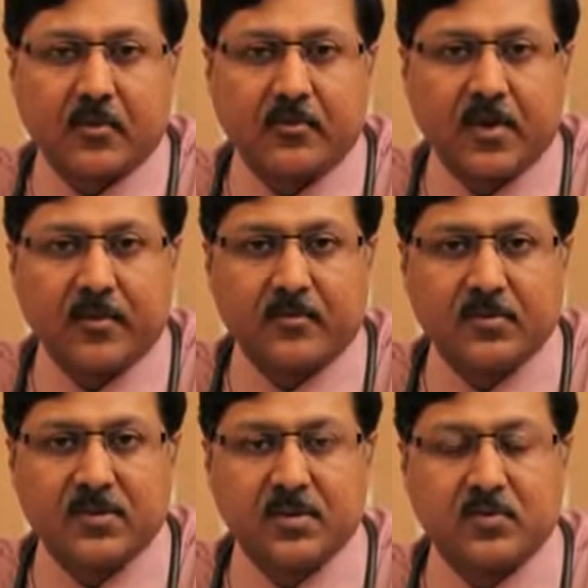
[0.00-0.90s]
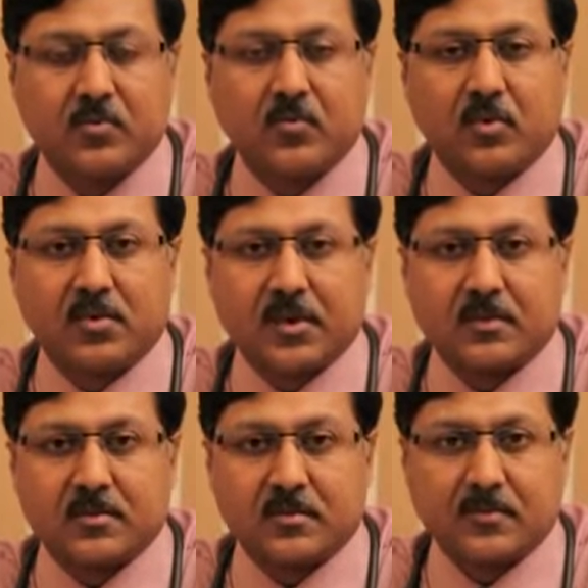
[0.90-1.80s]
we have to see 2 more
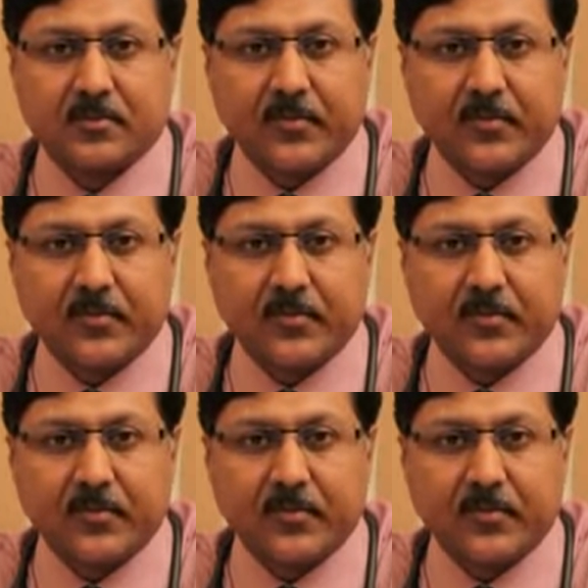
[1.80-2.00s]
things.